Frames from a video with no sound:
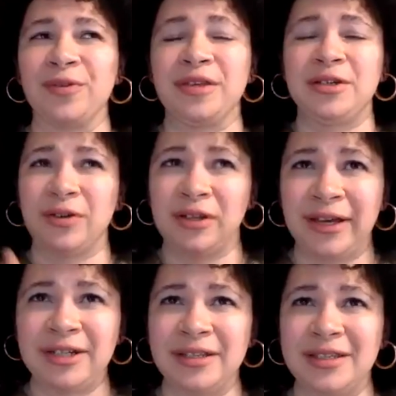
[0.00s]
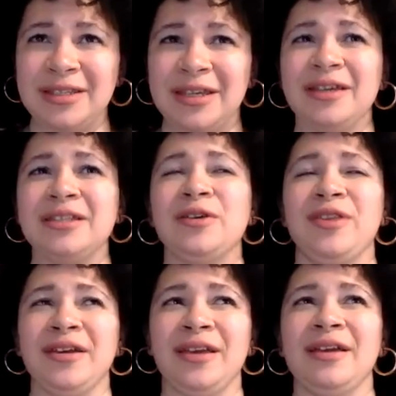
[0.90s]
with digital collections.
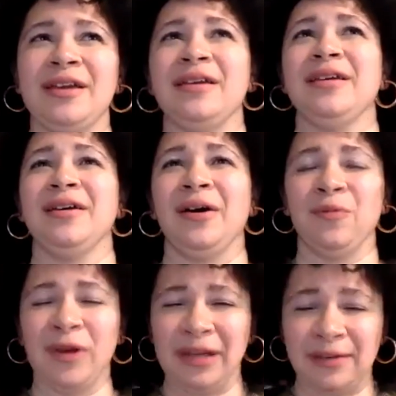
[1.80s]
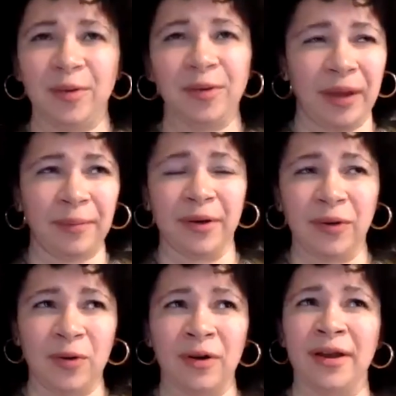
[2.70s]
So thinking on one level, Dublin
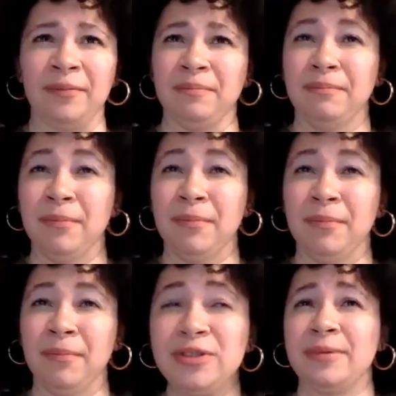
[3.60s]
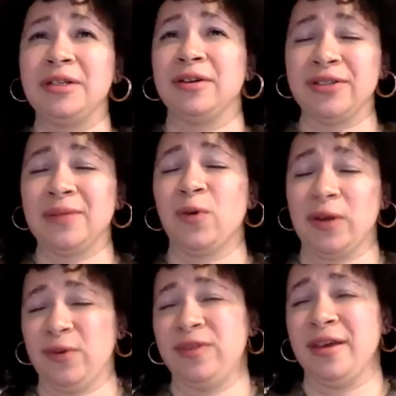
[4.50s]
Core, and most of the other materials I'm
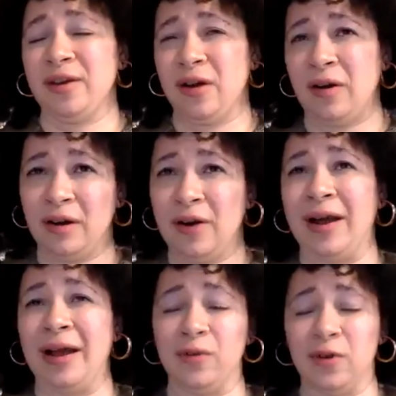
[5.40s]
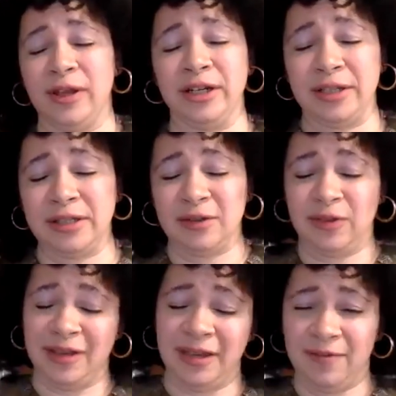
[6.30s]
working with then are archival collections.
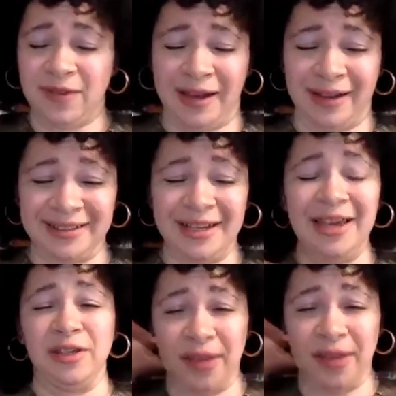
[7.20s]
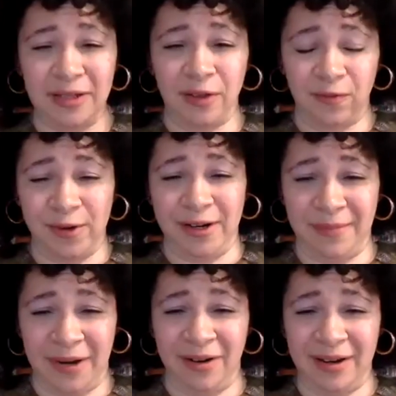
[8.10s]
So thinking of DACs. So that's all the
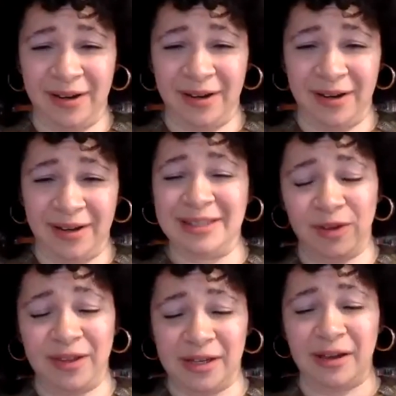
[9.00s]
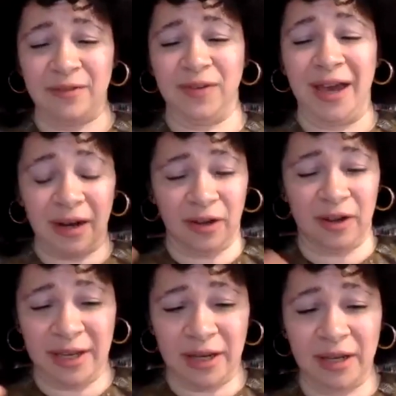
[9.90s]
freedom areas. And then we're thinking of
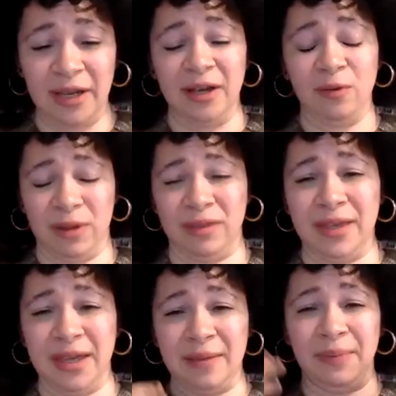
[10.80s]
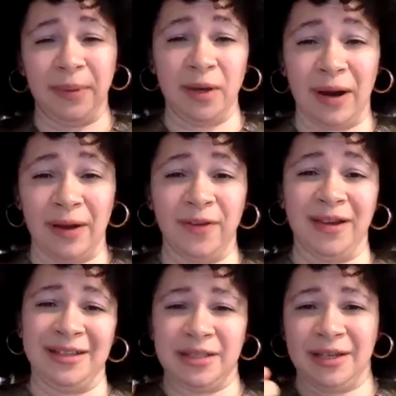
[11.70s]
cataloging with the
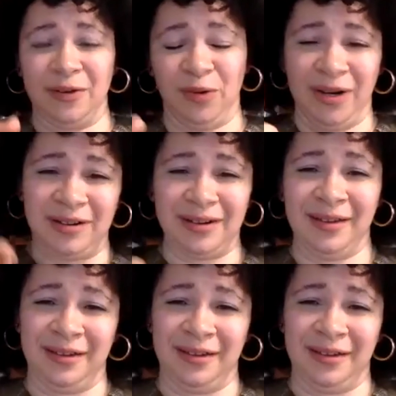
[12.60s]
bibliographic, as a great